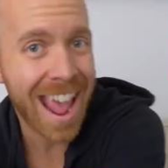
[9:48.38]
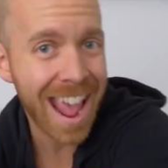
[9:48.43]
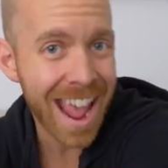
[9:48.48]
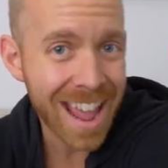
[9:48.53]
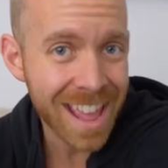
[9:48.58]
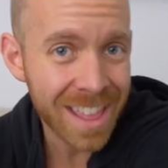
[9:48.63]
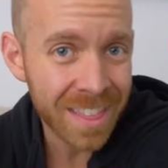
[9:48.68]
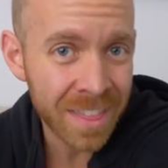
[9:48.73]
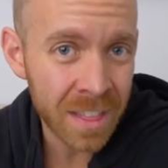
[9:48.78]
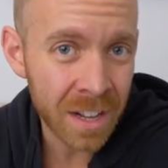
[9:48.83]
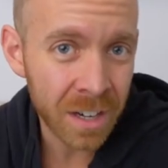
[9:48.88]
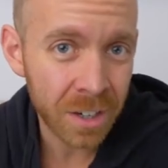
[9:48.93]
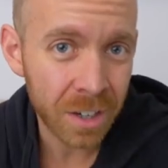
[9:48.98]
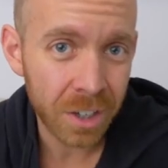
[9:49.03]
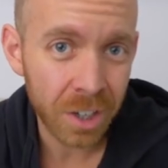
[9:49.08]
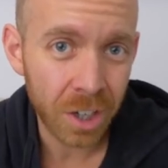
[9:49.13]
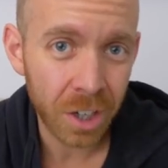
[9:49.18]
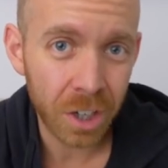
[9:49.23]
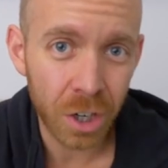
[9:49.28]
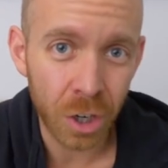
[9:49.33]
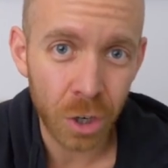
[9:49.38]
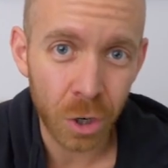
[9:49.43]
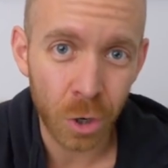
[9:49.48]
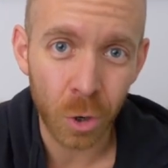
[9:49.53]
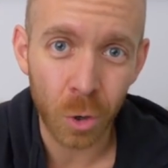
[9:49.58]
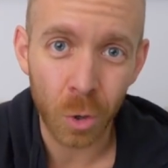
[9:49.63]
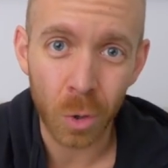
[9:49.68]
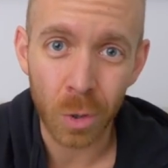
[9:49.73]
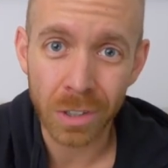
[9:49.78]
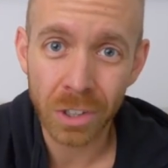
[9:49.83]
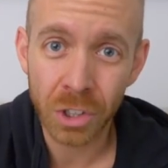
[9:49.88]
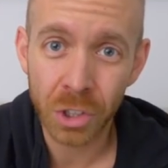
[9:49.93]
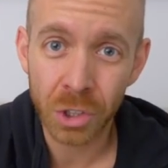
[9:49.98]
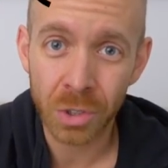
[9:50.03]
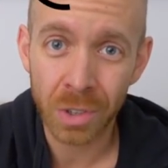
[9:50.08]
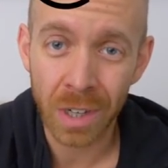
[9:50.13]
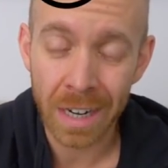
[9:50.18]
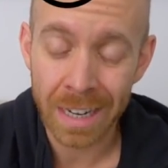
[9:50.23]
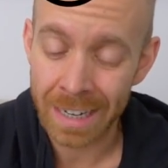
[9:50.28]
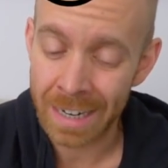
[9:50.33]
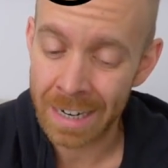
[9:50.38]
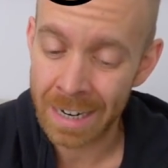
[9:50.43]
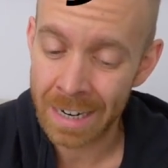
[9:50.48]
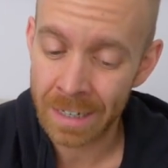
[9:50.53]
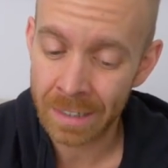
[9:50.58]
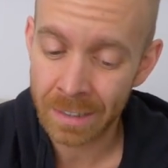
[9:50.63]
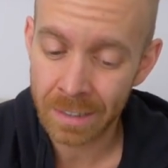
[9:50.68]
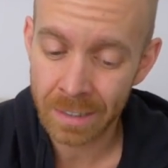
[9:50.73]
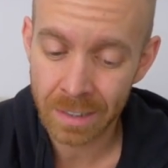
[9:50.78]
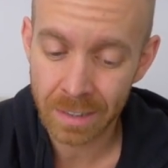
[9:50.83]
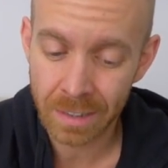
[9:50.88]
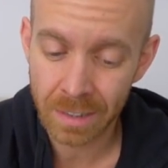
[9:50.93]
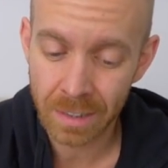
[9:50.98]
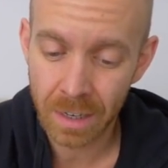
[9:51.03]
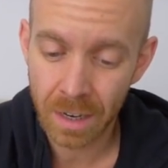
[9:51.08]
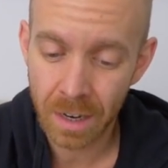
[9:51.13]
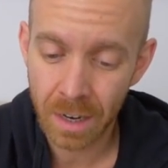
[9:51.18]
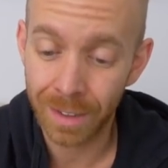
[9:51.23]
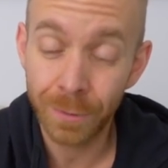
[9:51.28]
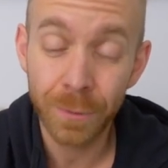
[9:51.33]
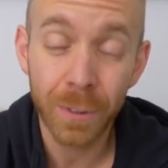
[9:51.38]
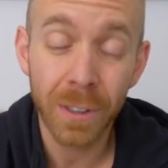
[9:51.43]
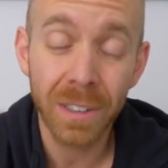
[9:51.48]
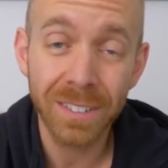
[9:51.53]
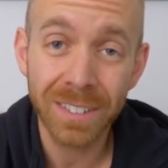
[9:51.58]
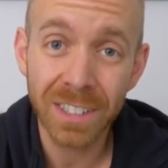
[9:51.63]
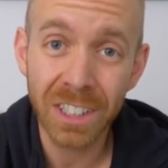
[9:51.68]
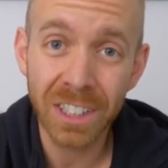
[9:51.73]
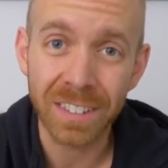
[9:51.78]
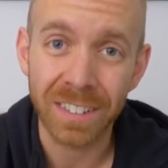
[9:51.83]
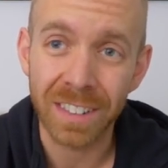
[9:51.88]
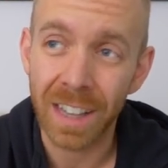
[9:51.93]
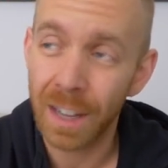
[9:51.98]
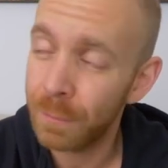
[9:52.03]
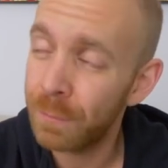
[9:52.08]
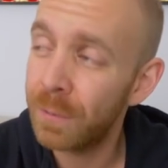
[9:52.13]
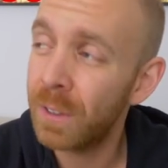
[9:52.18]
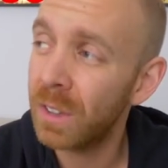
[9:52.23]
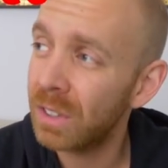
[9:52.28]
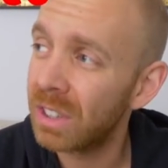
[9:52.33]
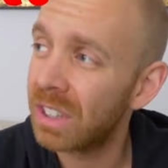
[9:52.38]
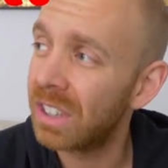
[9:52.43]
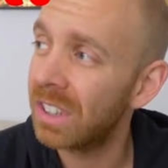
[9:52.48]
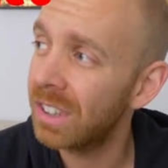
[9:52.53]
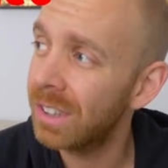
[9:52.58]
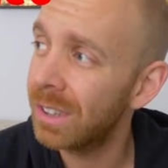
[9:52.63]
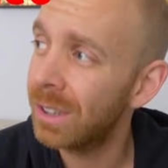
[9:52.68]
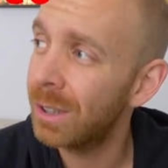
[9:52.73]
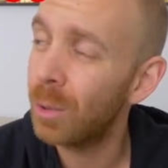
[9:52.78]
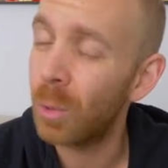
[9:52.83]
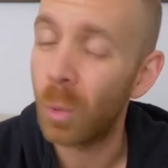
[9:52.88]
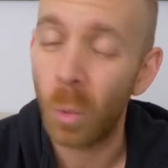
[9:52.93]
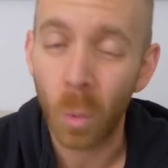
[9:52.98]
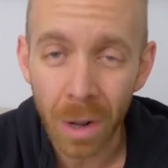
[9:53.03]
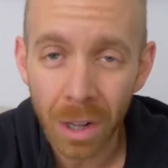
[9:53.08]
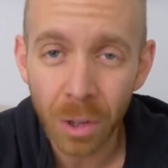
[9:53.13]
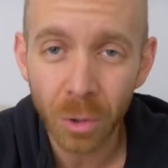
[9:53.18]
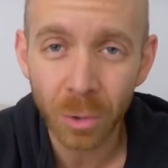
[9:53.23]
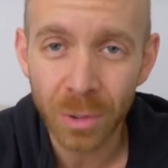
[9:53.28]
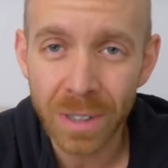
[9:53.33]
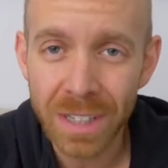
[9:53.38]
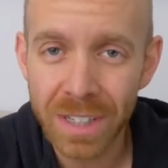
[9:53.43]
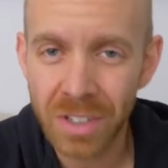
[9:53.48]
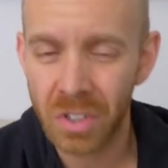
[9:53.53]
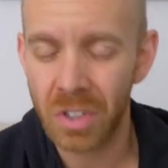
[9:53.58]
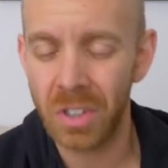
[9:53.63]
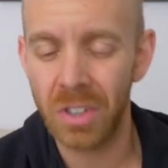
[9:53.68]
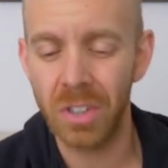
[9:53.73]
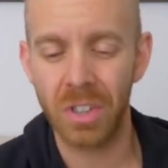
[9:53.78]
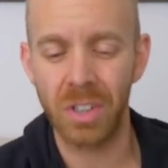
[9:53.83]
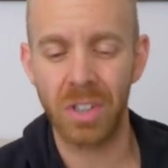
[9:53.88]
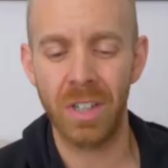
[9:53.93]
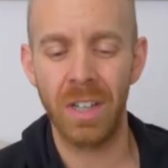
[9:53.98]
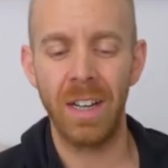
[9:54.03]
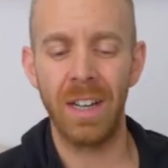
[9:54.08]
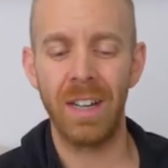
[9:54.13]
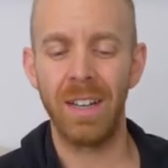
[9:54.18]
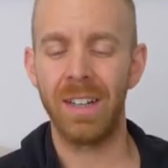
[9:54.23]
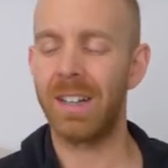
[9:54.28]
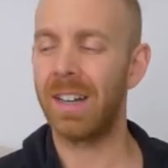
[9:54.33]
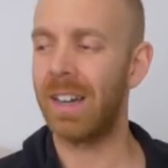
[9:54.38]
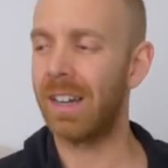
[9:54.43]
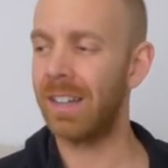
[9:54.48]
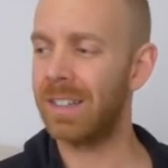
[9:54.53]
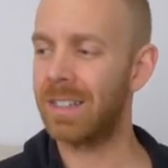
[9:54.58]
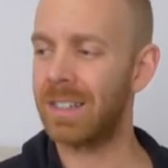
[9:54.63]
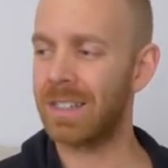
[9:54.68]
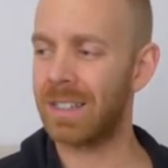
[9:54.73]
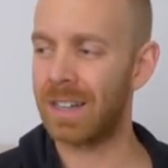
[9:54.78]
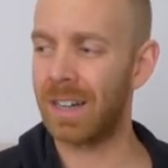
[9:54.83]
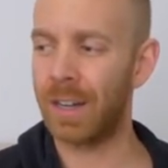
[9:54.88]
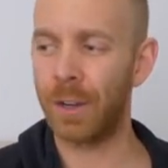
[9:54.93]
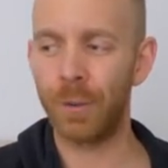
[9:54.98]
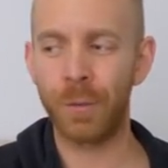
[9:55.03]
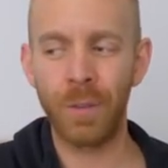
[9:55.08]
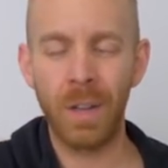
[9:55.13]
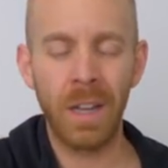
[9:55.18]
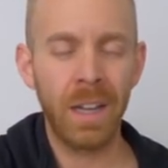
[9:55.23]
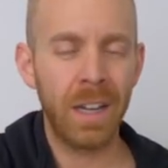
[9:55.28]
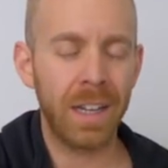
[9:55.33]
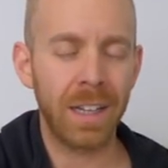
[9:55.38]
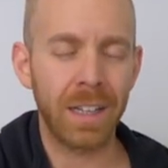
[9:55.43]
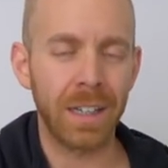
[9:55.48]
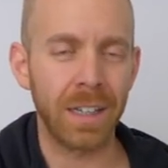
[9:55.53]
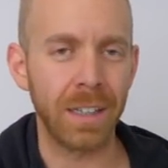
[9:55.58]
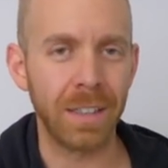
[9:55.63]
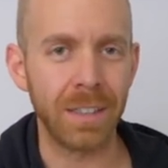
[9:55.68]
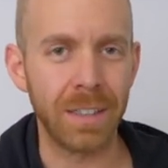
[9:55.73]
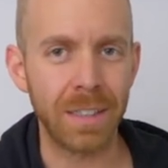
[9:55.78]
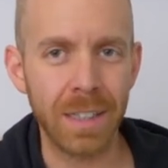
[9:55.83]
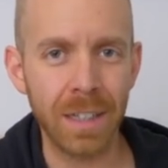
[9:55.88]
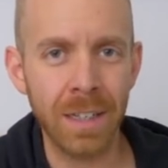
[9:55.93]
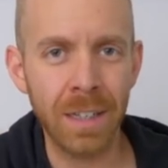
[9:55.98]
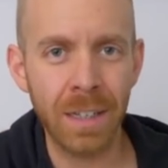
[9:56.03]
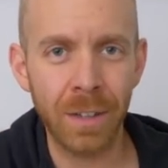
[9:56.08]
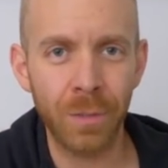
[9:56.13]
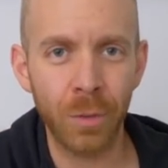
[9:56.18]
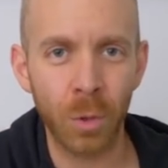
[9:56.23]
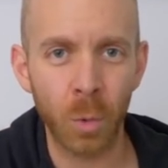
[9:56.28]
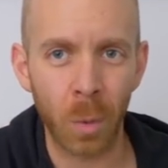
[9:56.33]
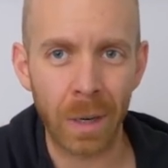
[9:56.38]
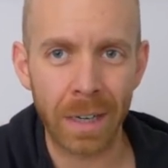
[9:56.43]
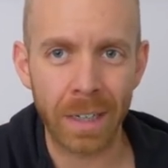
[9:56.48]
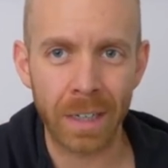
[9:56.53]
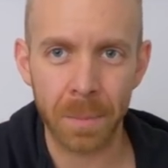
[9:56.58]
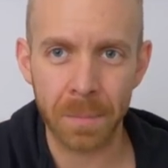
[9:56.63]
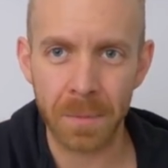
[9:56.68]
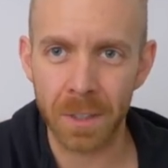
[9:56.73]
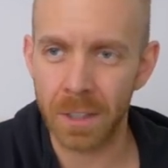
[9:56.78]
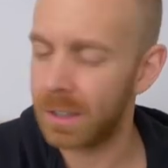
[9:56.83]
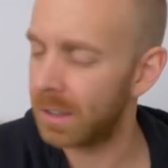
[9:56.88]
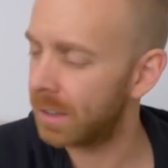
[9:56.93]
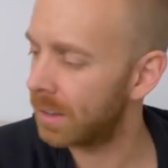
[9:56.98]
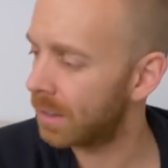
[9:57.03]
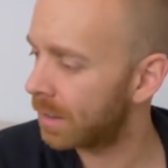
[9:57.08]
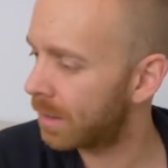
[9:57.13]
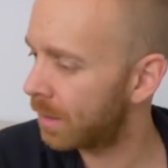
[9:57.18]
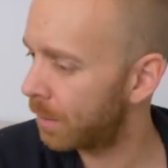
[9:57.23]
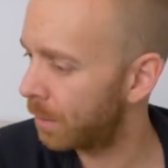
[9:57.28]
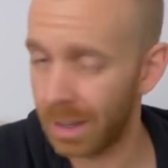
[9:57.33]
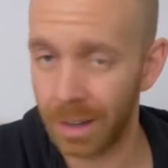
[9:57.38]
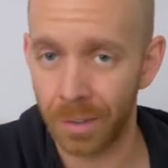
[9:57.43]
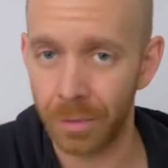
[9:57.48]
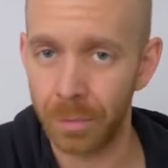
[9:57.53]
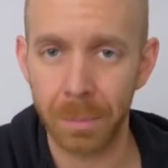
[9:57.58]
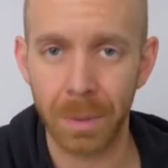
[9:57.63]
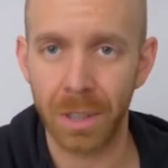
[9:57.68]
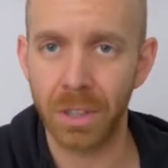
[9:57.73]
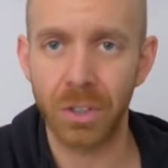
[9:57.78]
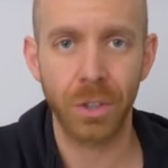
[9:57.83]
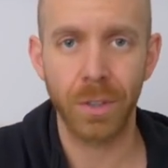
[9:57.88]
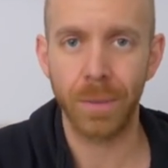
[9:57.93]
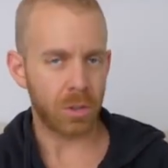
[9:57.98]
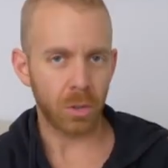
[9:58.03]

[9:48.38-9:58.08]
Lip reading: And there you go, Trainiacs. That felt good. That felt good, well-researched kind of stuff. And I didn't even wake up the dogs. They haven't budged.